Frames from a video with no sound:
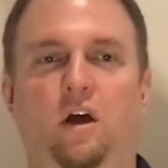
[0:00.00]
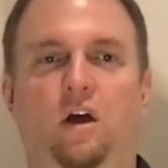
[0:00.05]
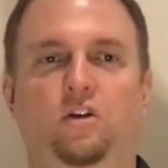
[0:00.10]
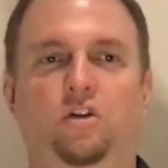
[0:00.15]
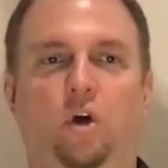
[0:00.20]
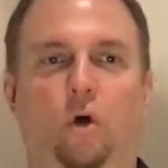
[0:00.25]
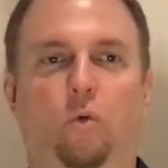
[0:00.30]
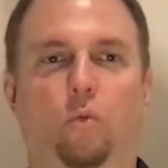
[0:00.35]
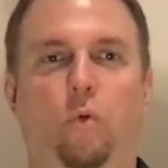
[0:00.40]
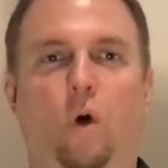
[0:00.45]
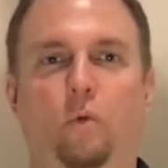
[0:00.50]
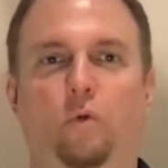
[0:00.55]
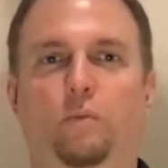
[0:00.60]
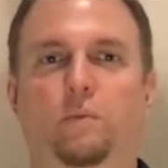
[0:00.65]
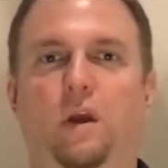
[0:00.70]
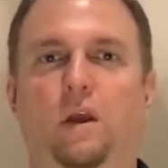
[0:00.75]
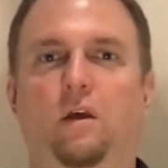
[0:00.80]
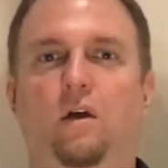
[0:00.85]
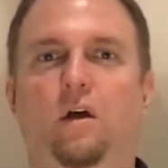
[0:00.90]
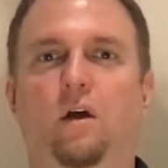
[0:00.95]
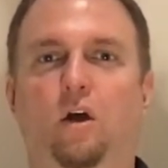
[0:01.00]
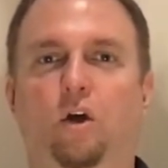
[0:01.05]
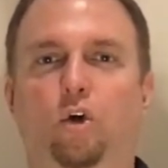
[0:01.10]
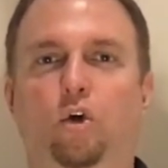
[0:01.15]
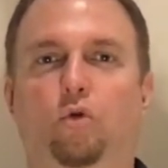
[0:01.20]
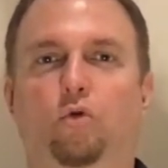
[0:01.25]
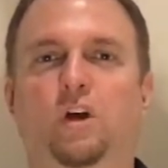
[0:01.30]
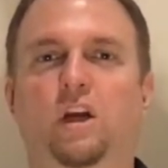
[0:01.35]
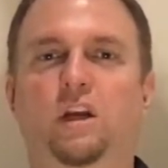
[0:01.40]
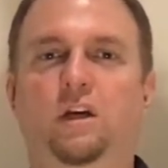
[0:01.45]
So one would be
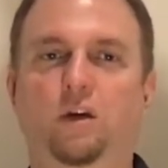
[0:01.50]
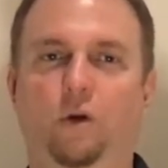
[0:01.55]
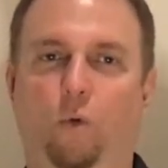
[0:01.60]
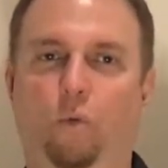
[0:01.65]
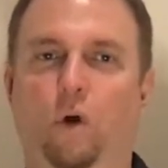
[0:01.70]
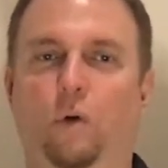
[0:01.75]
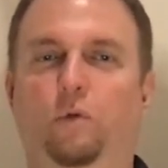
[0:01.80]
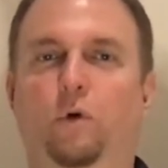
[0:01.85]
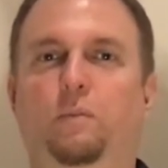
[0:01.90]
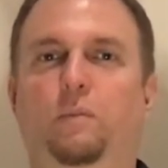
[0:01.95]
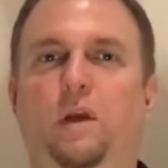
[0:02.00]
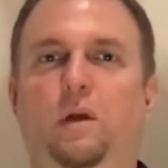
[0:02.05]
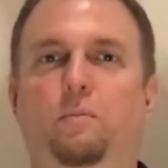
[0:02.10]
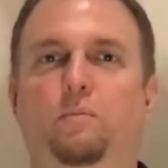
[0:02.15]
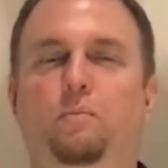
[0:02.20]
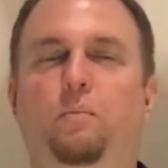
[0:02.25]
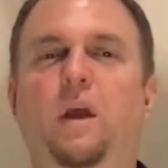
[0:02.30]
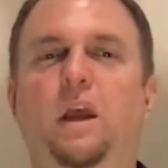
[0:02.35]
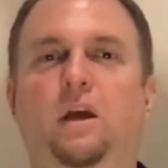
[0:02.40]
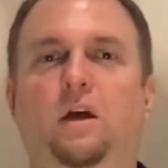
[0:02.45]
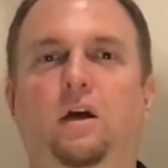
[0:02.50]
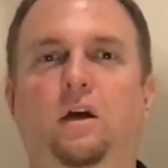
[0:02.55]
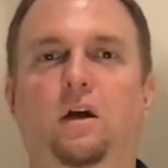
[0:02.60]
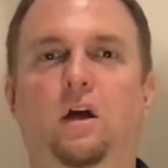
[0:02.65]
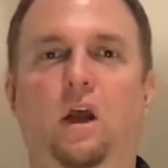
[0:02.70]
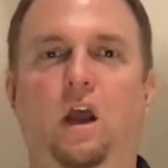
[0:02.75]
green, one would be pink.